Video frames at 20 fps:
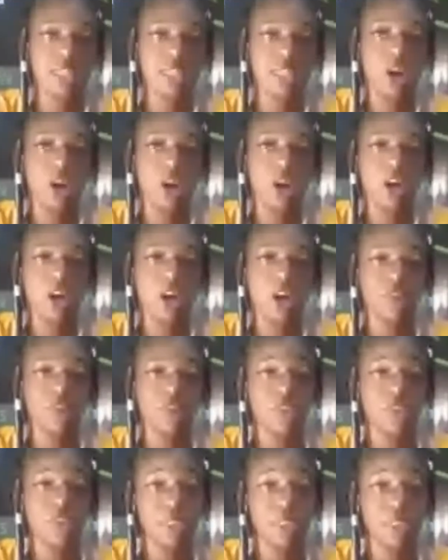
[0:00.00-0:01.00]
farmers
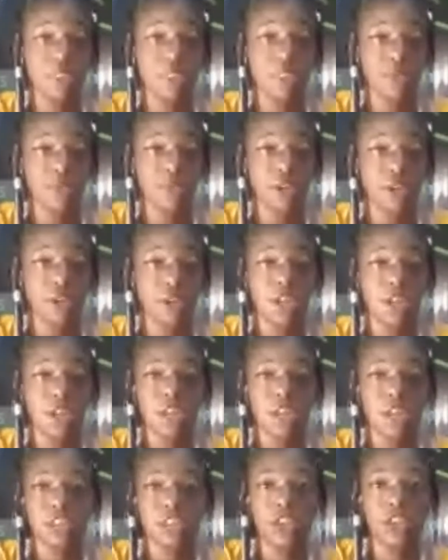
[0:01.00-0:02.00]
in the
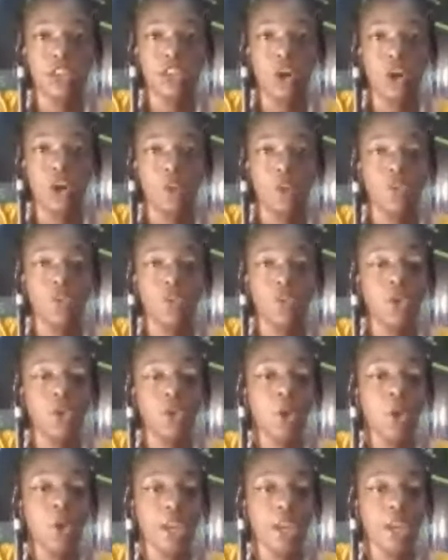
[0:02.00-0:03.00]
Volta region
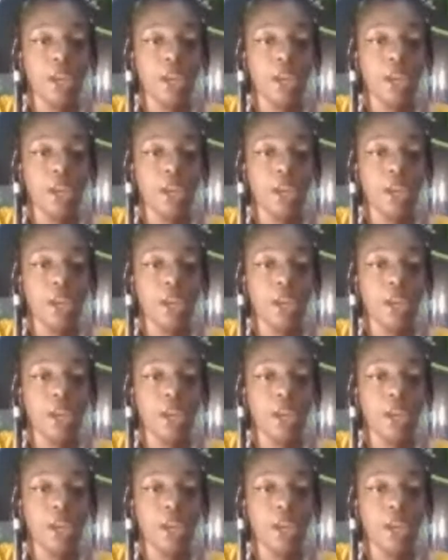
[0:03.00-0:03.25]
that want to